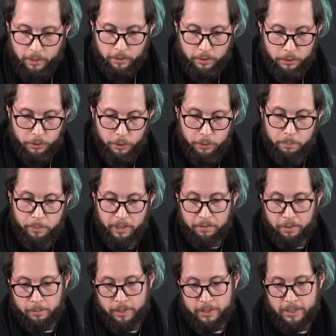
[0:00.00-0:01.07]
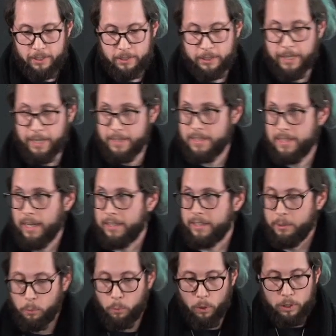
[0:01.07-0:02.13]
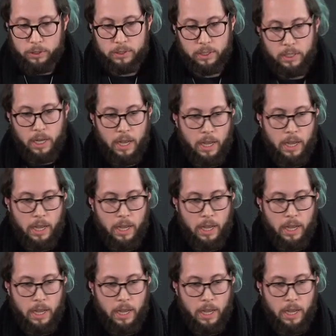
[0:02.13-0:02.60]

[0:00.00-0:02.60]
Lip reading: the performances get slightly worse,